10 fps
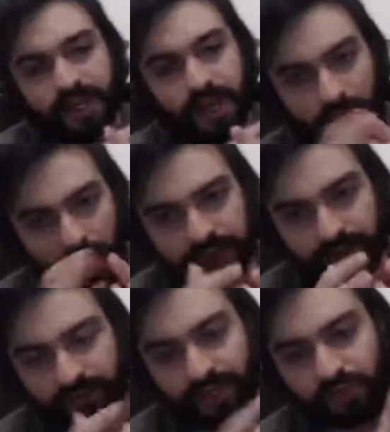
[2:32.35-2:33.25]
I
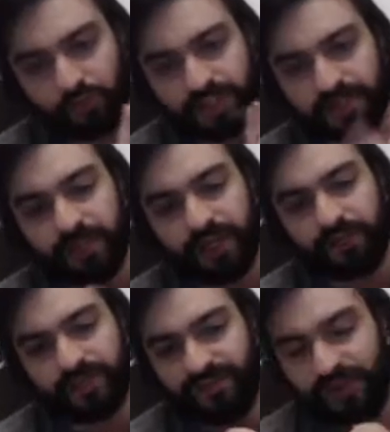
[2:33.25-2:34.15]
try to explain
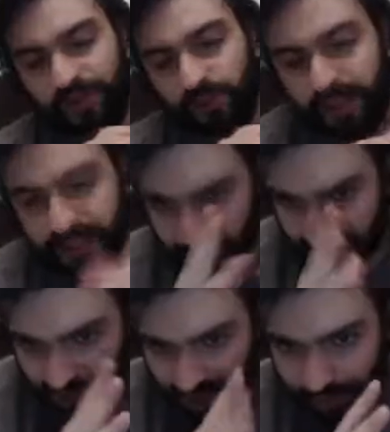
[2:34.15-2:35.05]
this very well,
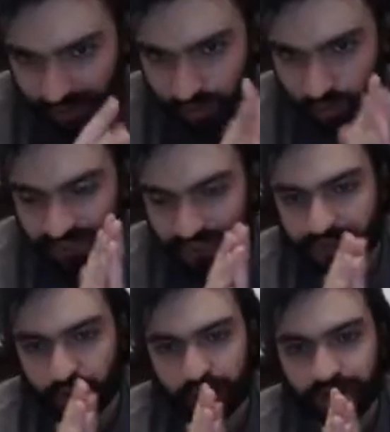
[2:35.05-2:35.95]
especially by using
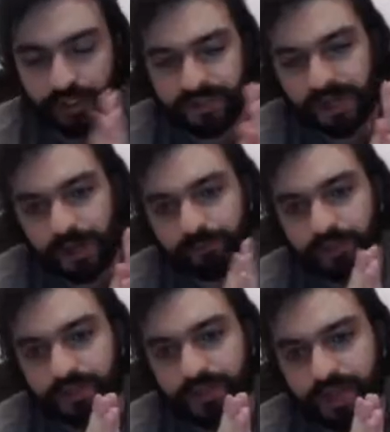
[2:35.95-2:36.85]
certain
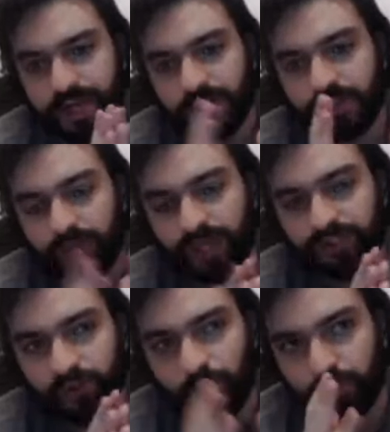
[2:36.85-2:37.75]
examples, so
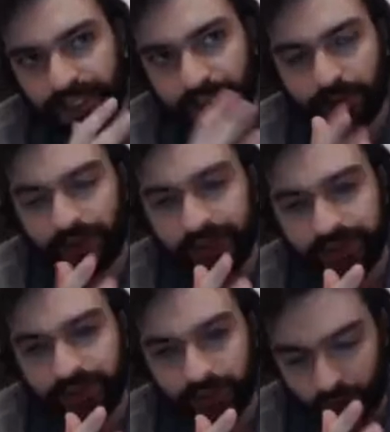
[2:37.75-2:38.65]
that you don't get the
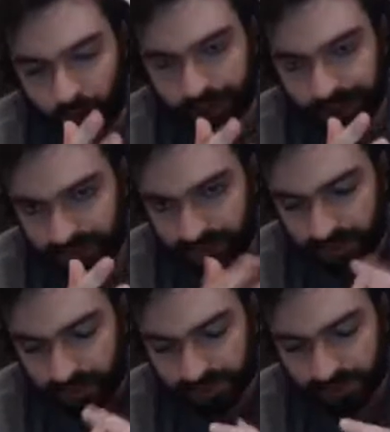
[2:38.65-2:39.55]
wrong
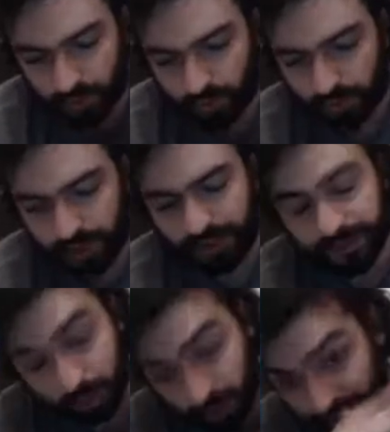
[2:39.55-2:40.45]
idea. So
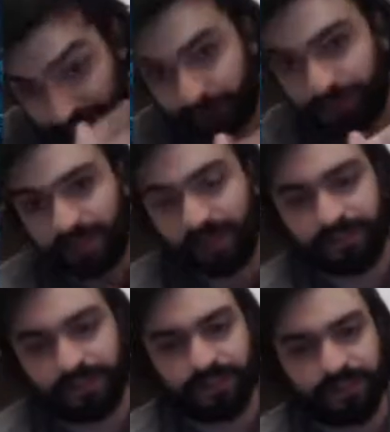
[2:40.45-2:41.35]
you get the
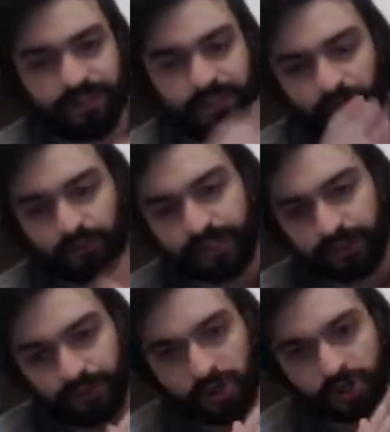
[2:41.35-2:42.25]
right idea, you don't
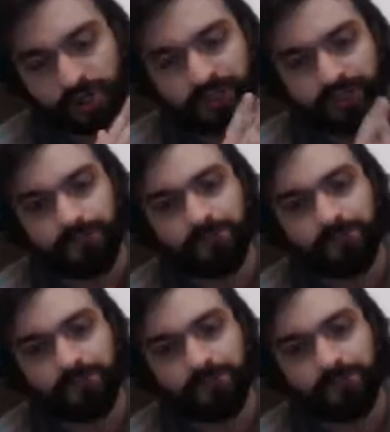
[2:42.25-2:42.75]
get the wrong idea,